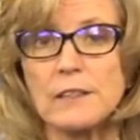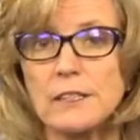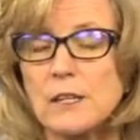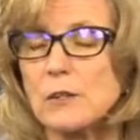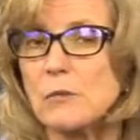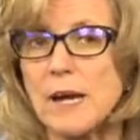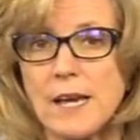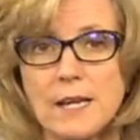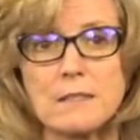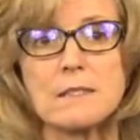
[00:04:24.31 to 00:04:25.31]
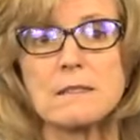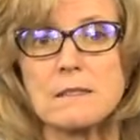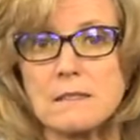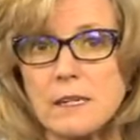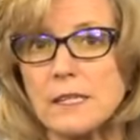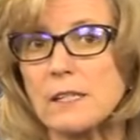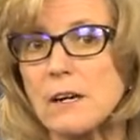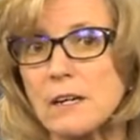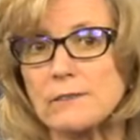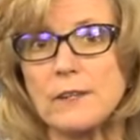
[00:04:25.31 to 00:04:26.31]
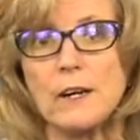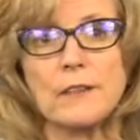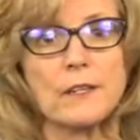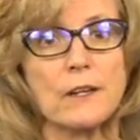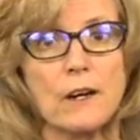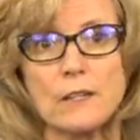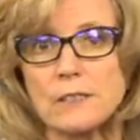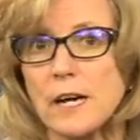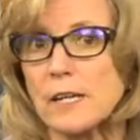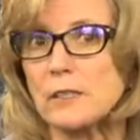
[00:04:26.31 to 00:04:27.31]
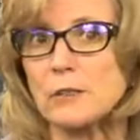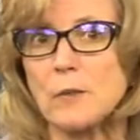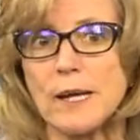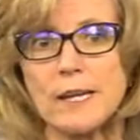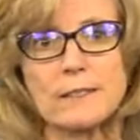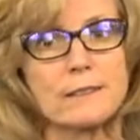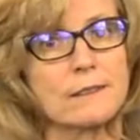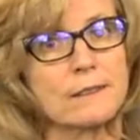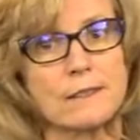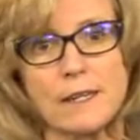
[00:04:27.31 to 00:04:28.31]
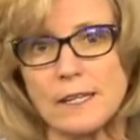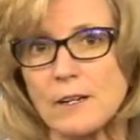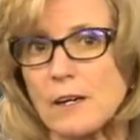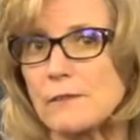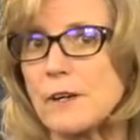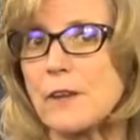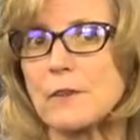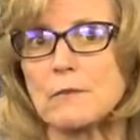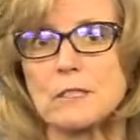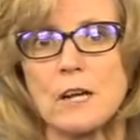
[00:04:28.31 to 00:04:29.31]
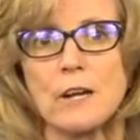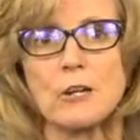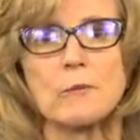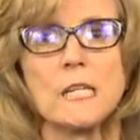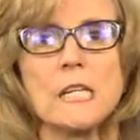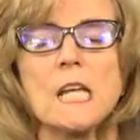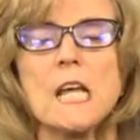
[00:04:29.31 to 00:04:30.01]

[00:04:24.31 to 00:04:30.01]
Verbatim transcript: you know, my ex isn't signing off on the car title, my ex isn't signing off on the retirement,